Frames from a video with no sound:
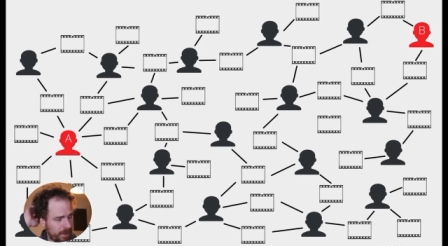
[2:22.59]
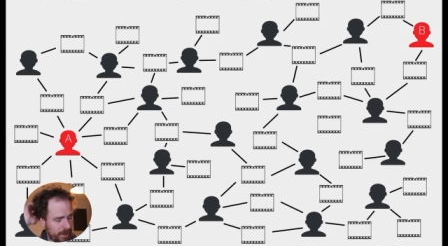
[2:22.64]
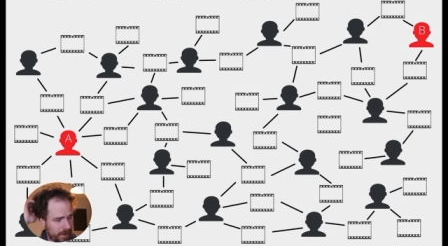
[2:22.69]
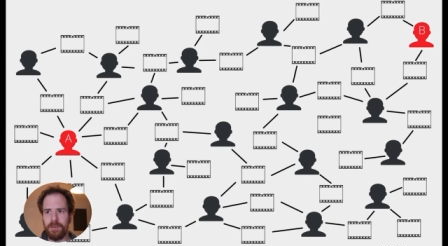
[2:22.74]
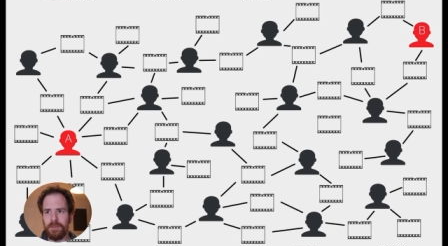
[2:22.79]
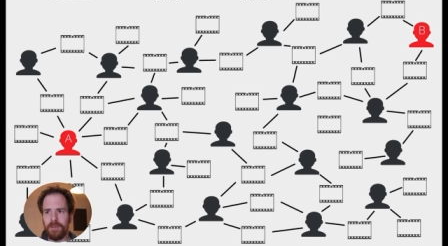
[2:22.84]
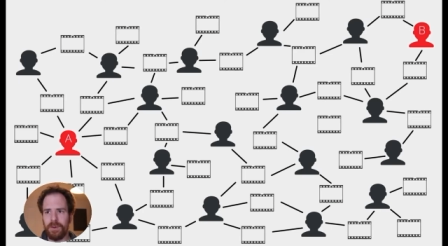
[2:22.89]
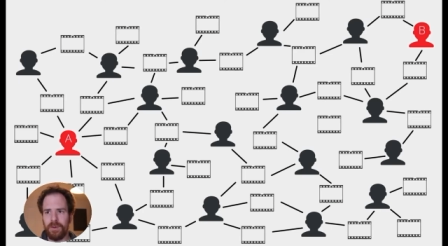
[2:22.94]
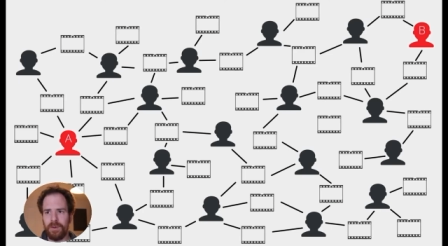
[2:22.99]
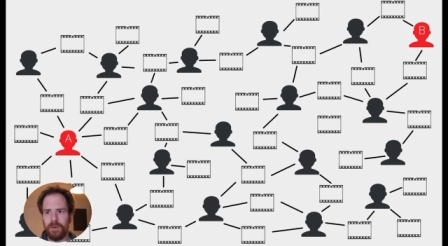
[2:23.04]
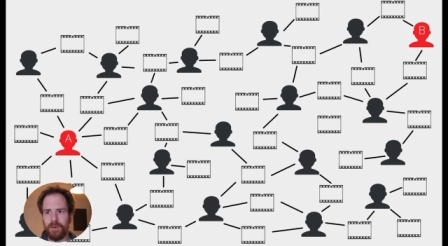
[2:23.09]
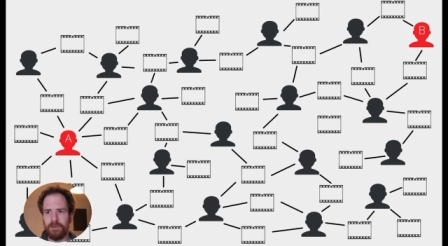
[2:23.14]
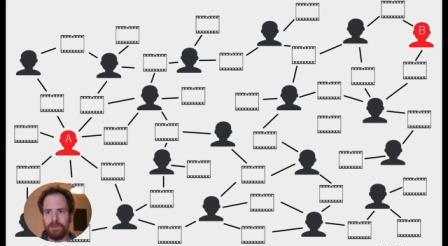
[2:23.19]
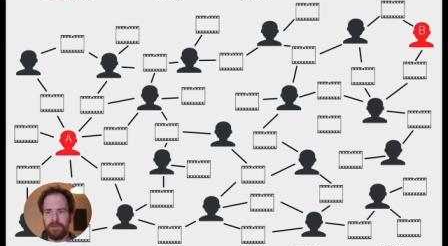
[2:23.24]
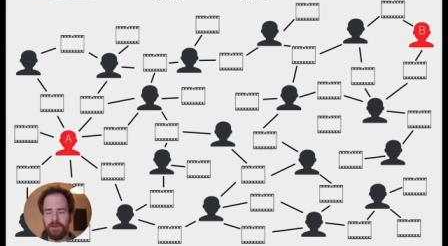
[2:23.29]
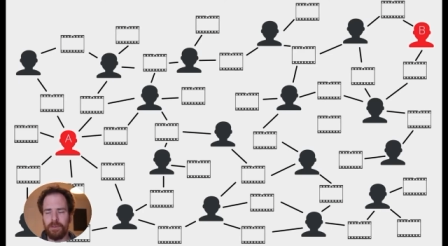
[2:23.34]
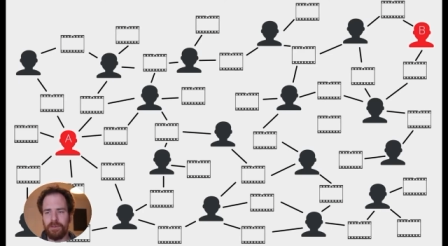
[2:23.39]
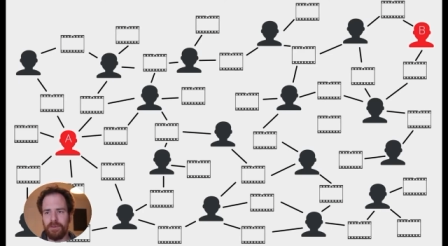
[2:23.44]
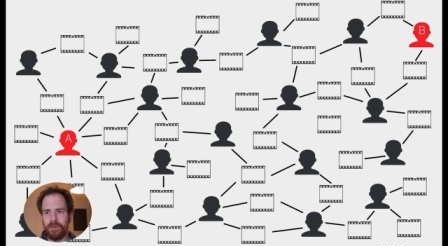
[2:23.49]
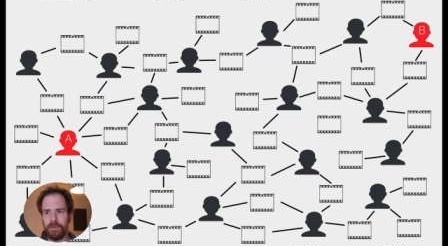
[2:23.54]
people the
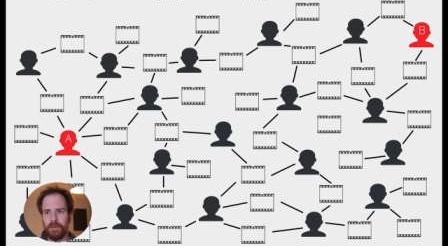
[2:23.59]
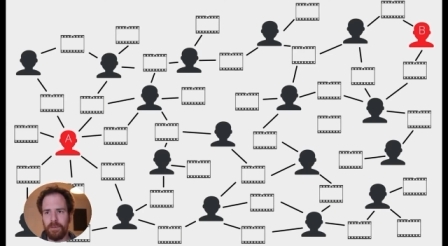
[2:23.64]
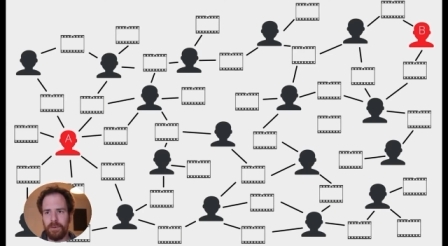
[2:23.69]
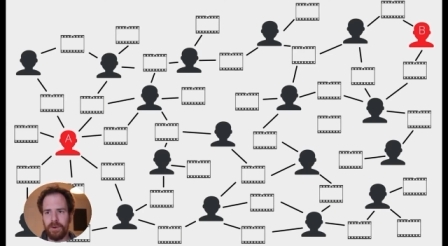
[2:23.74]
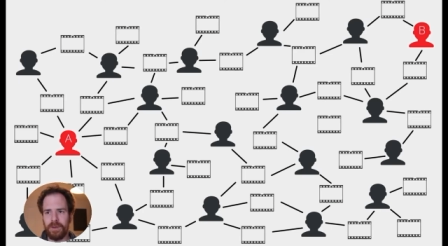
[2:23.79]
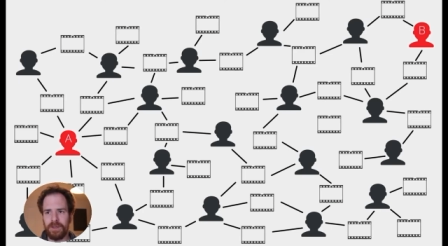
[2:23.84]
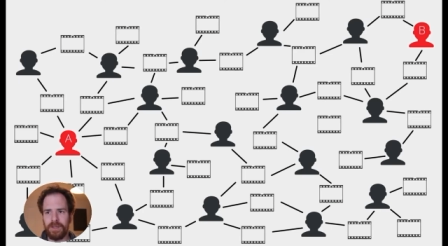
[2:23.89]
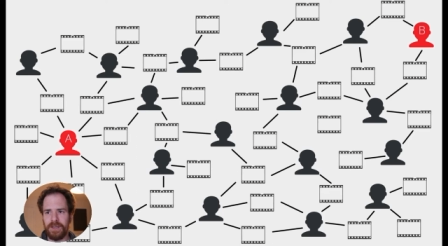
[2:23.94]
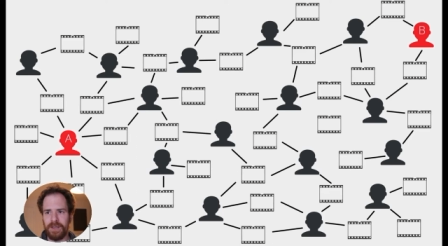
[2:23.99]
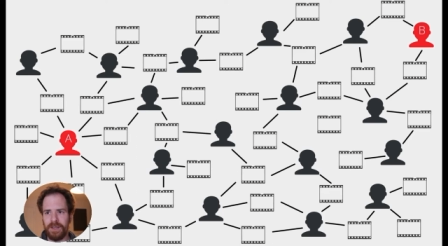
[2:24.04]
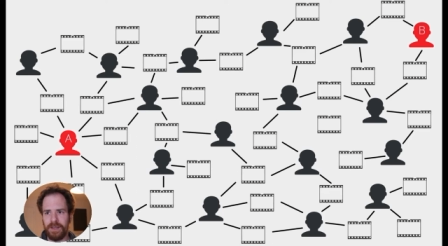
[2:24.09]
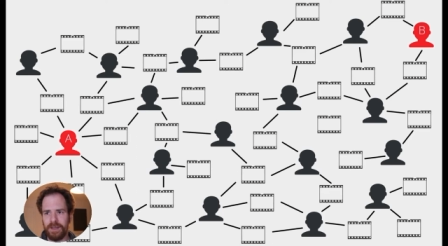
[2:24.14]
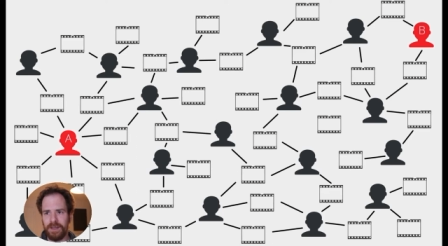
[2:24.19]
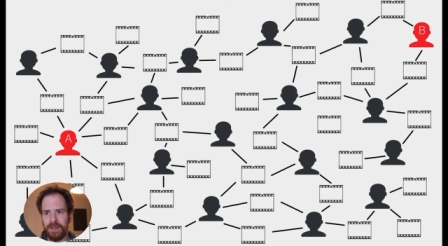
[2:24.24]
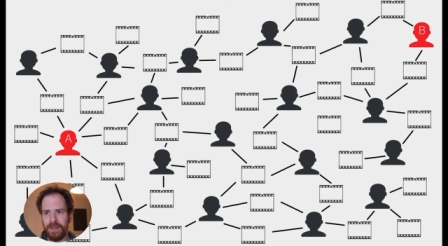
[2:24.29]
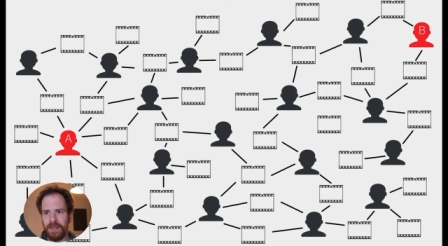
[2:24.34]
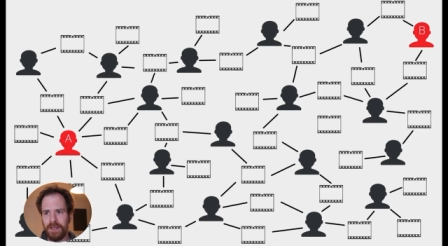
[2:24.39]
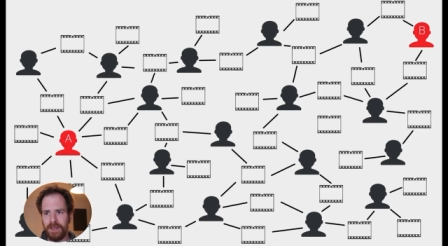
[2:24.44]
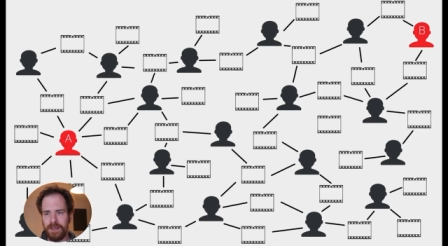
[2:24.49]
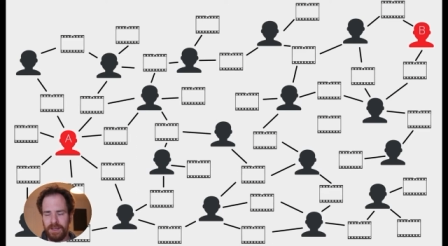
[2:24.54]
films they worked
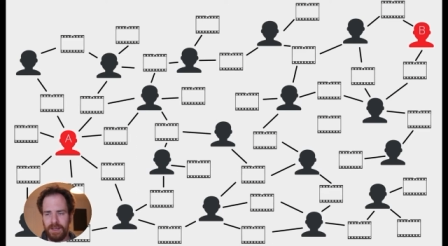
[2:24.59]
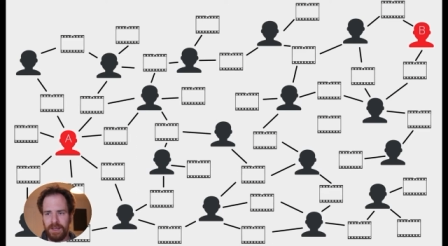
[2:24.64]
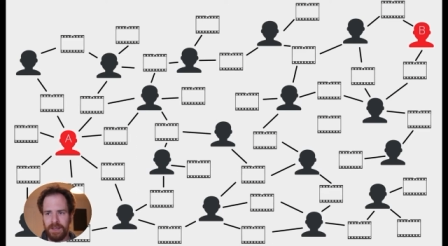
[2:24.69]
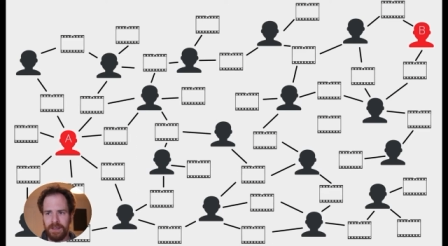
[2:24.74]
in and,